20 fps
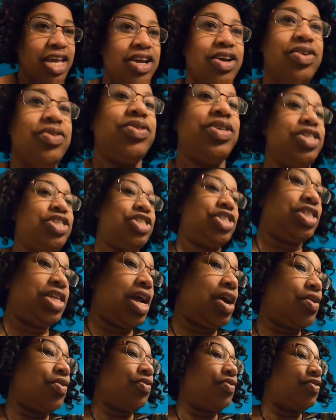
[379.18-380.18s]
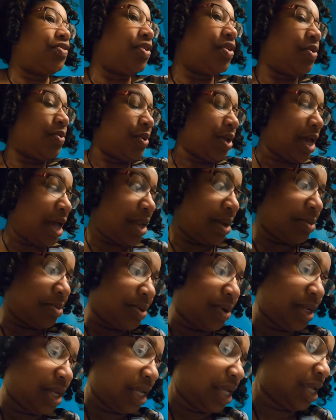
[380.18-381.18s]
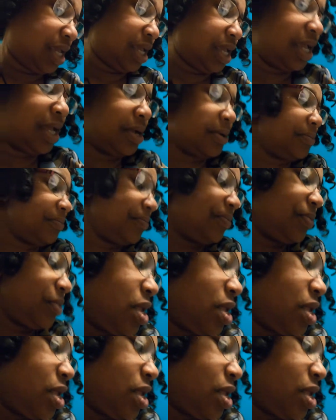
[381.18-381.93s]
Here go the shelf we gotta put in here.